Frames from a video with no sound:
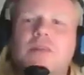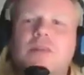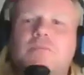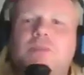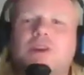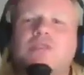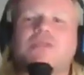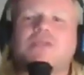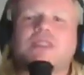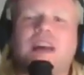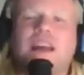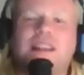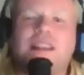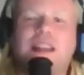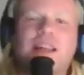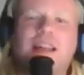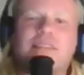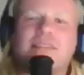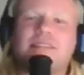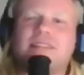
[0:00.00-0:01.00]
Because a
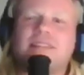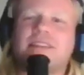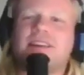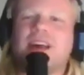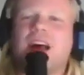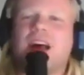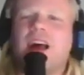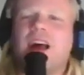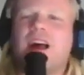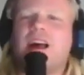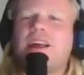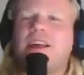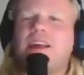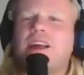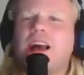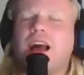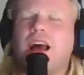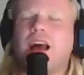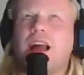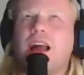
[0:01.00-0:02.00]
lot,
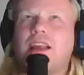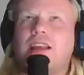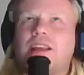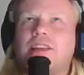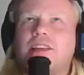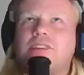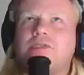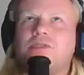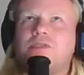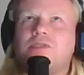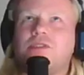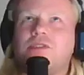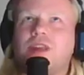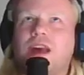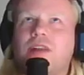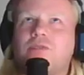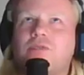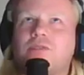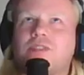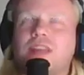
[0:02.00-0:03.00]
I
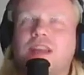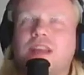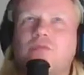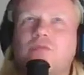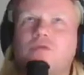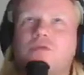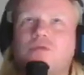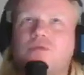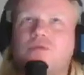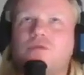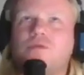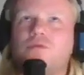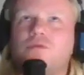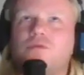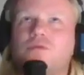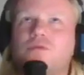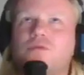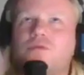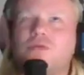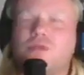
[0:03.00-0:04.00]
was able to
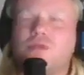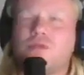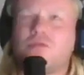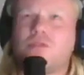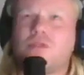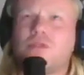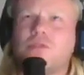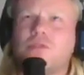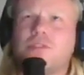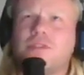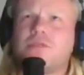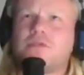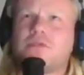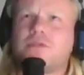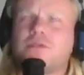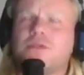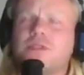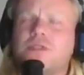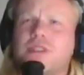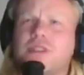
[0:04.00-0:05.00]
doing research
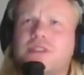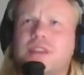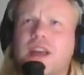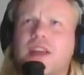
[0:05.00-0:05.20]
for this.